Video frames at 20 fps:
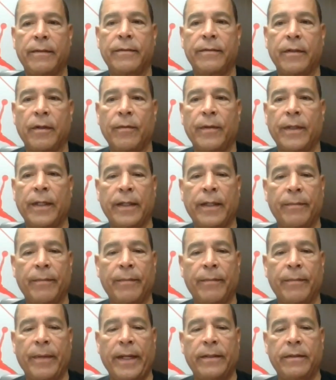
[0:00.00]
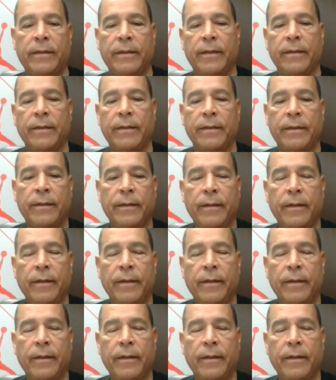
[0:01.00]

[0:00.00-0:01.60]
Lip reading: so we didn't get back to